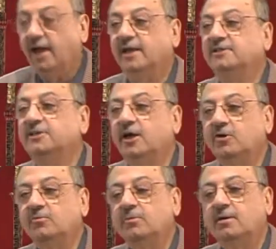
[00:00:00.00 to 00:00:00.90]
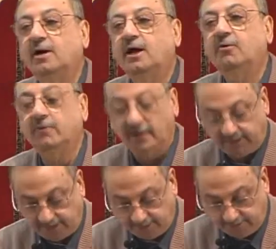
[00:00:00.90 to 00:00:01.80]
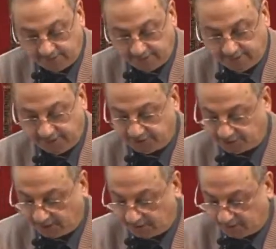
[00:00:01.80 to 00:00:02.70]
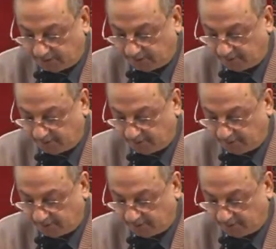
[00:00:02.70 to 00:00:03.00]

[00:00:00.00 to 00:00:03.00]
Al-yawm aw gadan, inshallah.